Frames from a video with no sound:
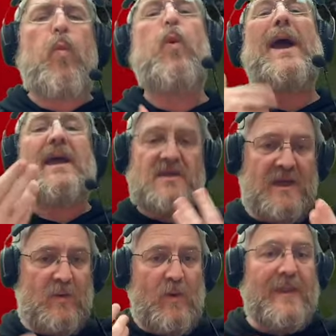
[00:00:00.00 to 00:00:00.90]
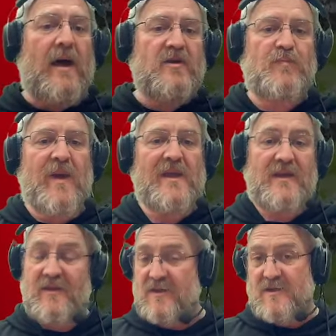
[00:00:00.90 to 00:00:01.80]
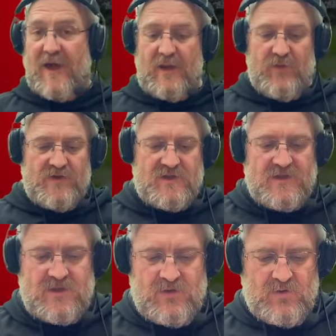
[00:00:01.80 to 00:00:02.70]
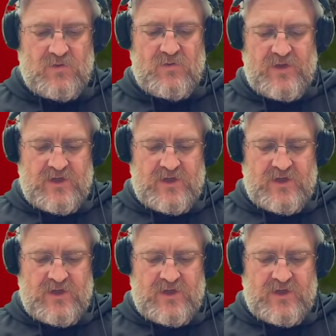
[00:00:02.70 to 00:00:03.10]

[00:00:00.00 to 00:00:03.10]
waiting without spending the diamonds until